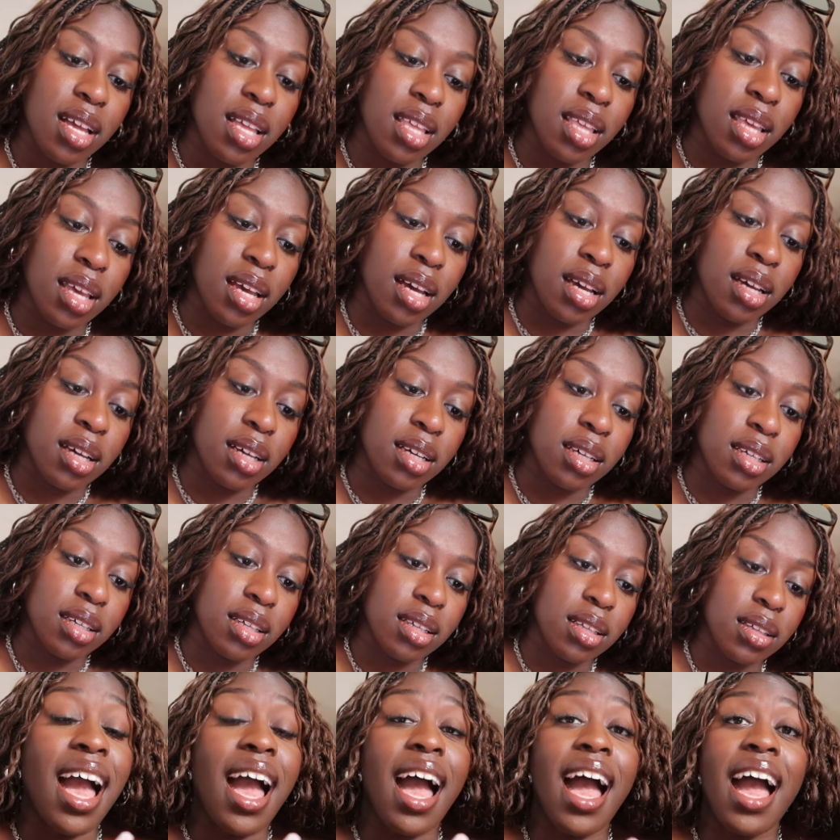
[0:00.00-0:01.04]
Yeah,
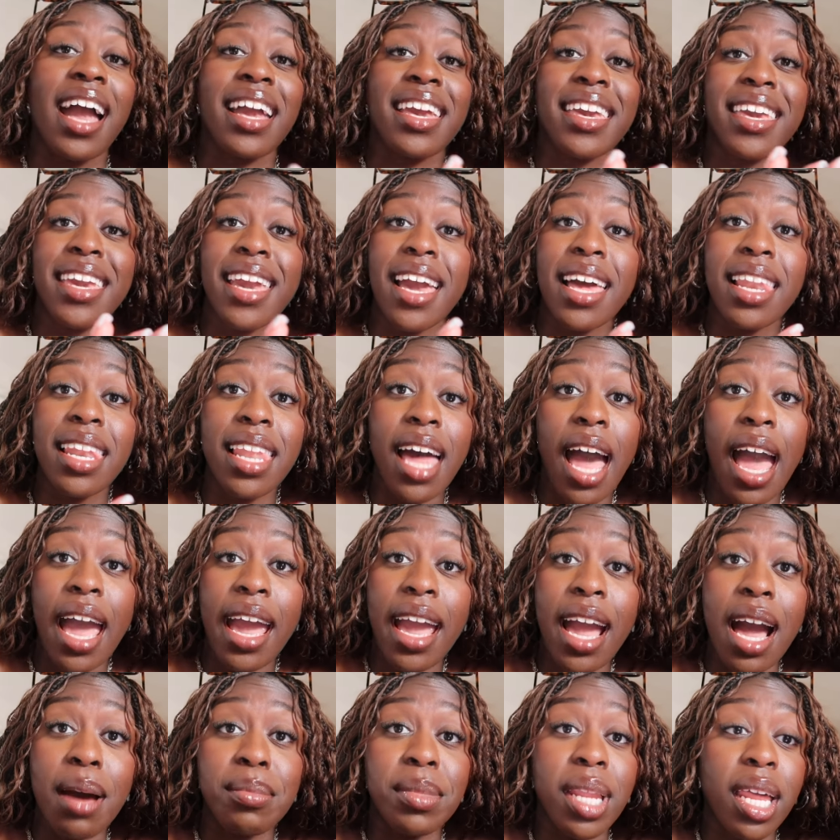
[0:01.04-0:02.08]
I can't
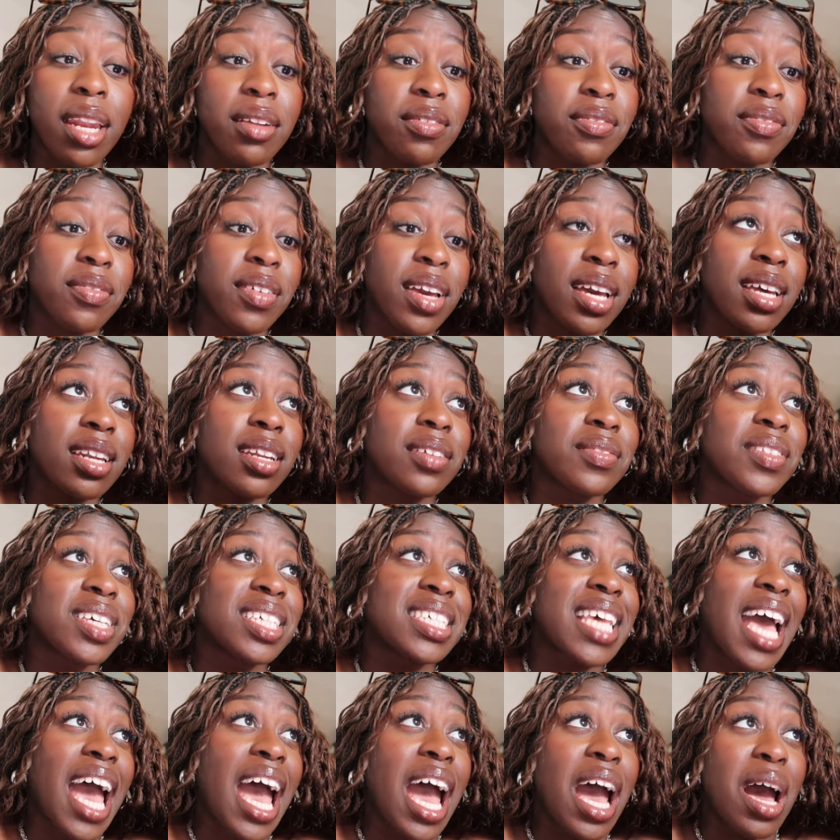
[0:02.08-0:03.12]
lie. I'm not a fan of
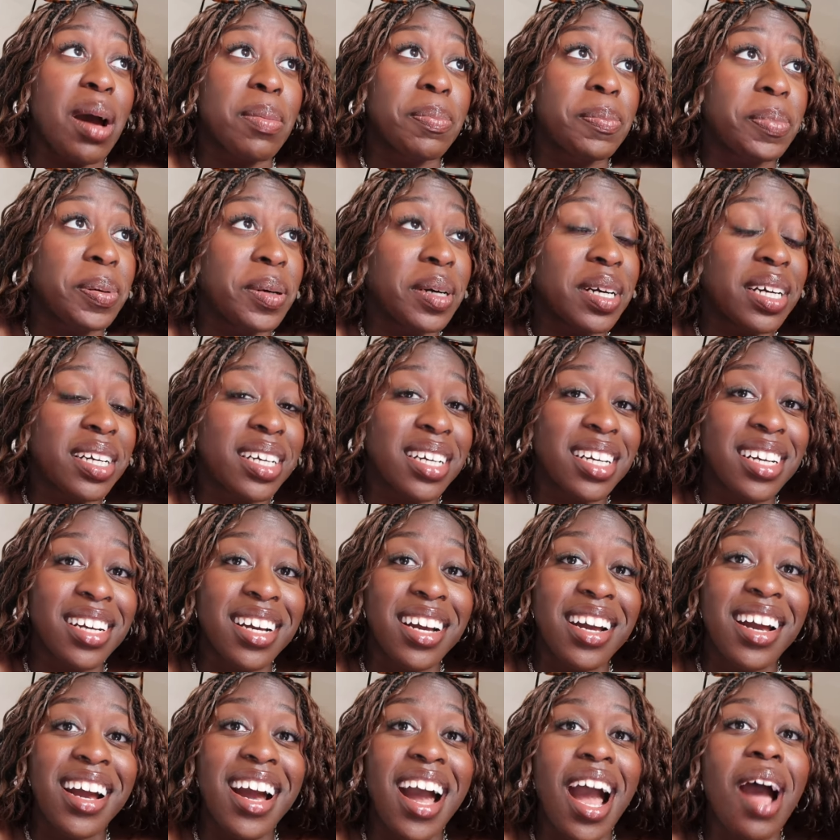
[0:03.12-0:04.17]
this app.
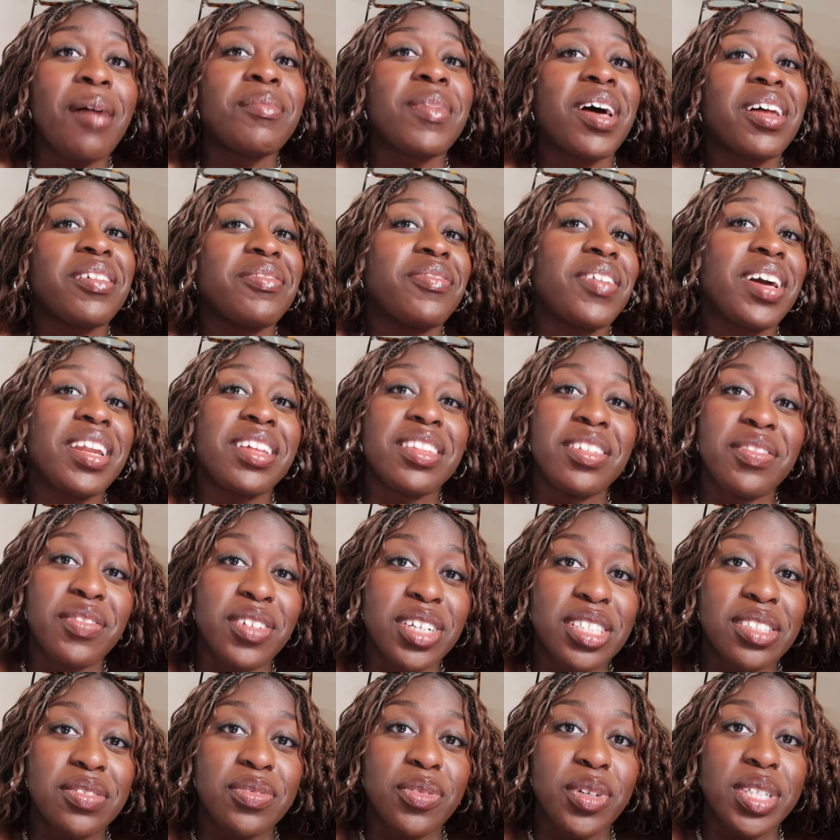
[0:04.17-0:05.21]
I'm not a fan of the
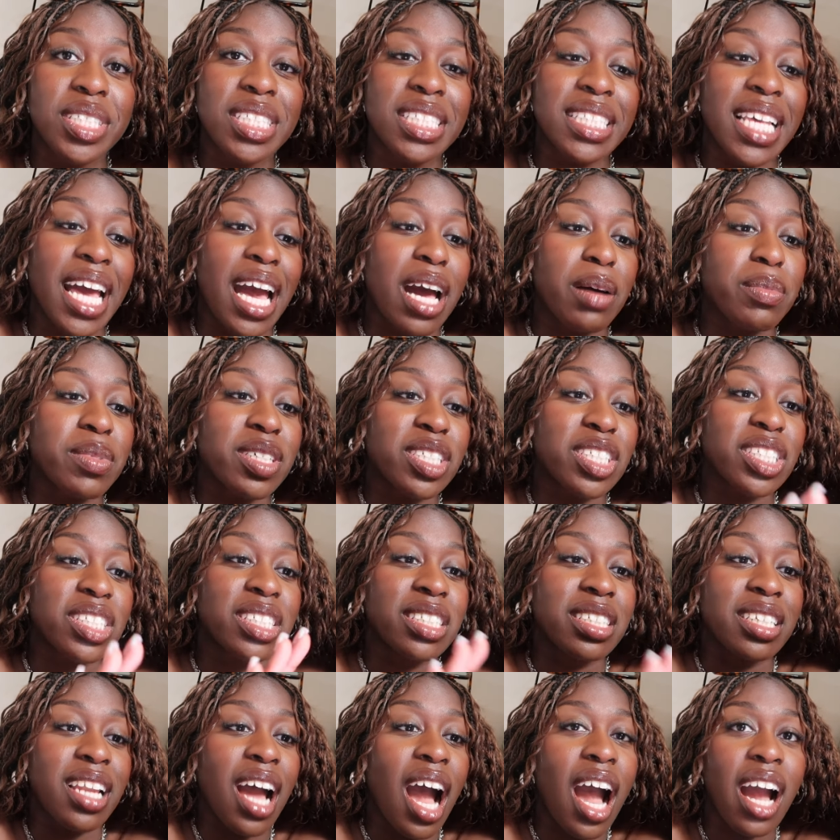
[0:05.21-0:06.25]
Virgin Voyages app. It's
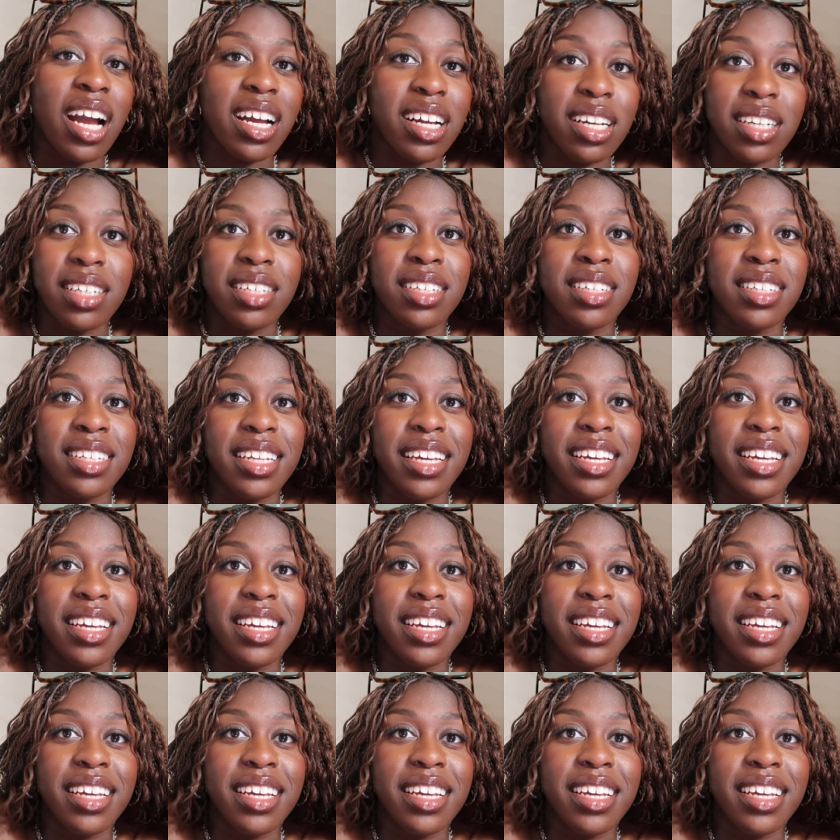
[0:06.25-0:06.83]
just not good.